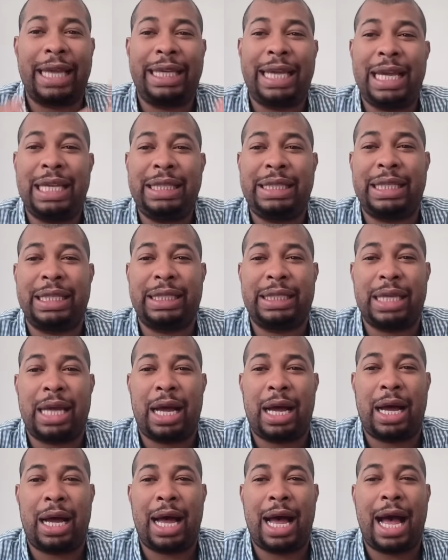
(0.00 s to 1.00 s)
guess this,
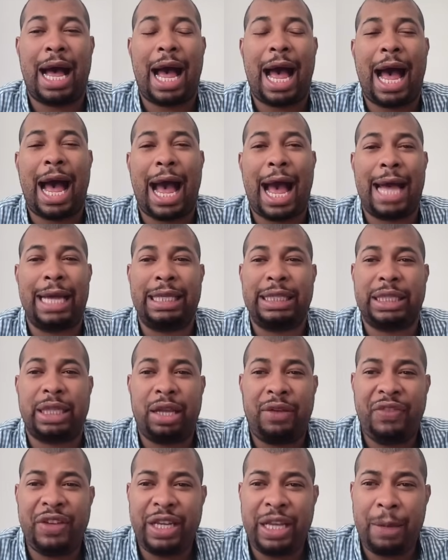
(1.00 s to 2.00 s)
is
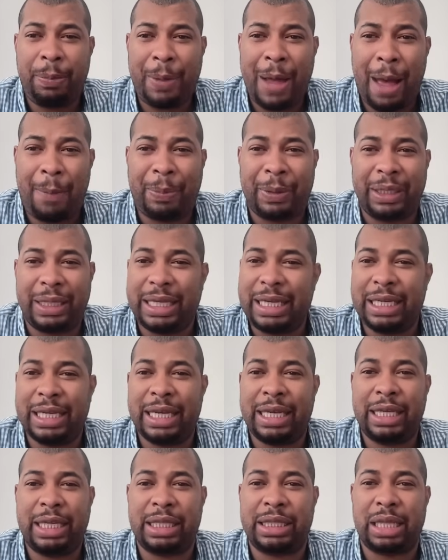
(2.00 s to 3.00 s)
Love & Hip Hop a
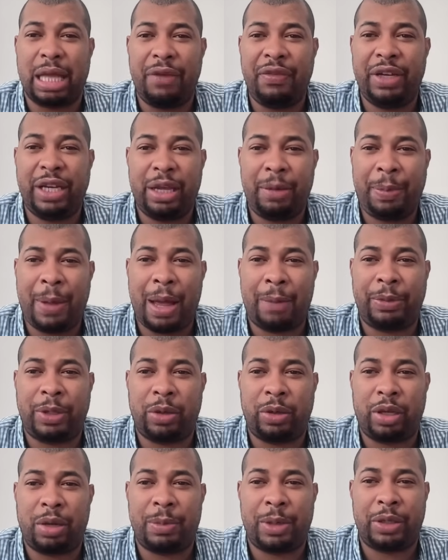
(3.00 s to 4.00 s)
lead-in? Because Love & Hip Hop
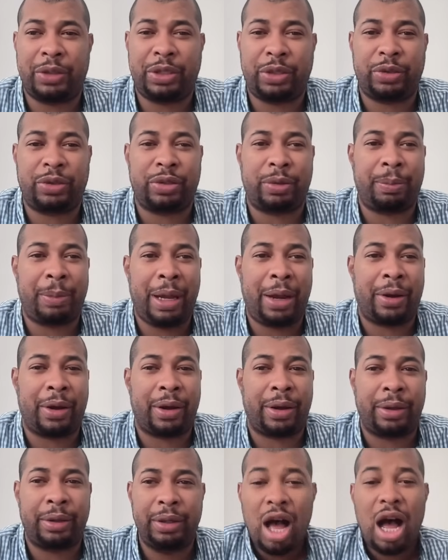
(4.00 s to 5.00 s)
don't come on till
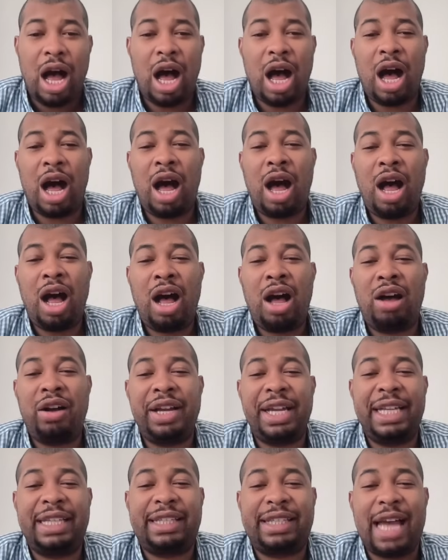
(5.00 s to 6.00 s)
tomorrow. Oh,
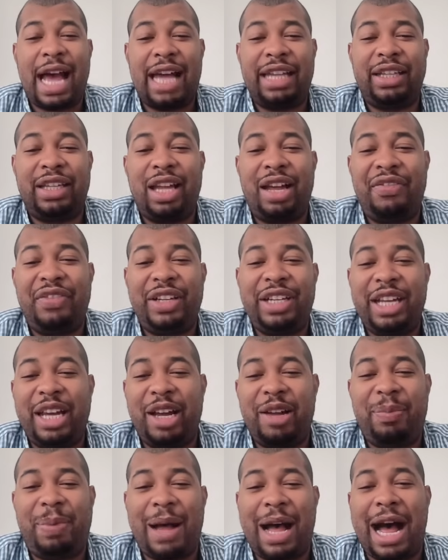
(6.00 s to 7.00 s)
it's got Love &
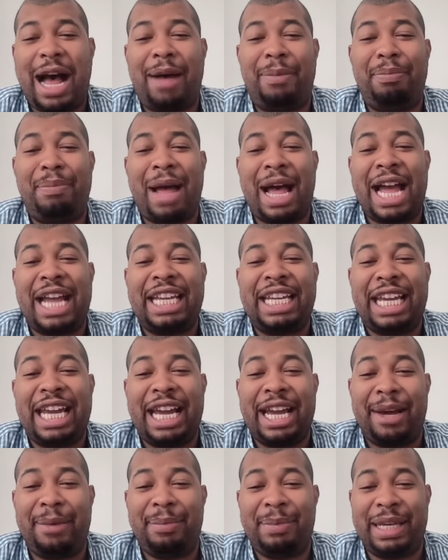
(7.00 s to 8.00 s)
Hip Hop
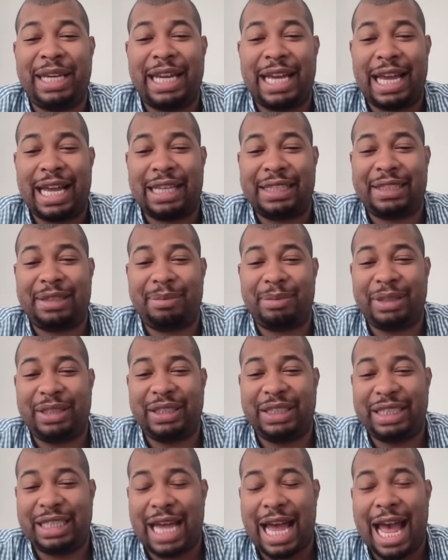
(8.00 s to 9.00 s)
Miami as a
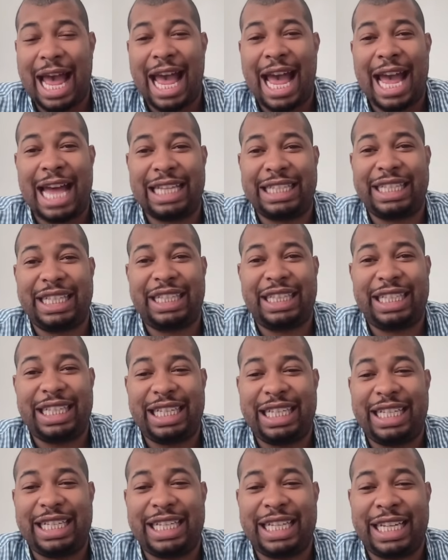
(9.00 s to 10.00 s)

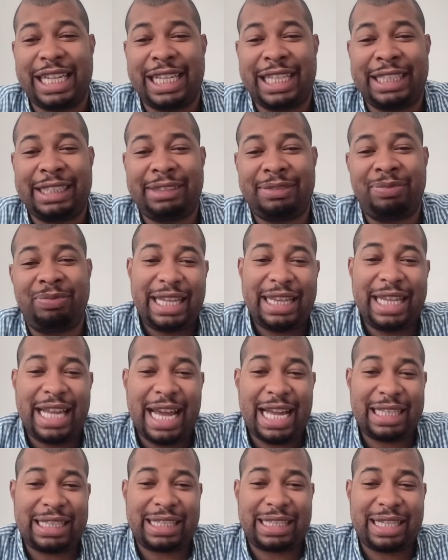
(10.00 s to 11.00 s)
lead-in, and
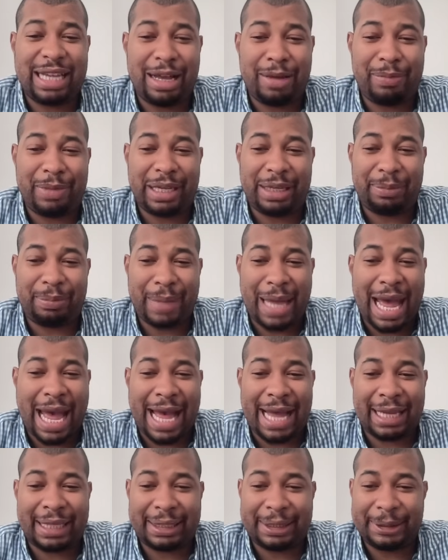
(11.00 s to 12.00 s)
that's coming
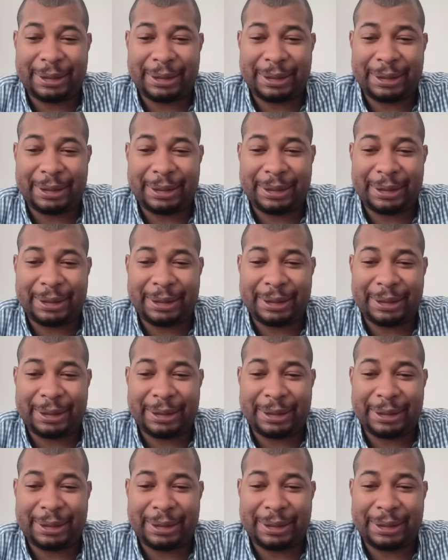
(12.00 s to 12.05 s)
back.